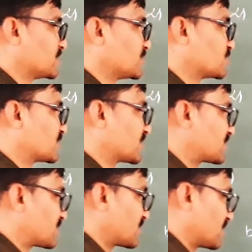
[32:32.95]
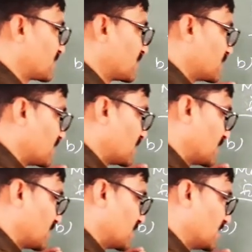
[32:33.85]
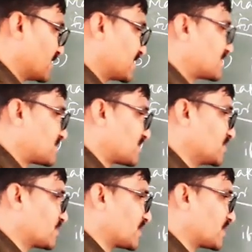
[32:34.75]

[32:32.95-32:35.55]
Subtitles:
You just you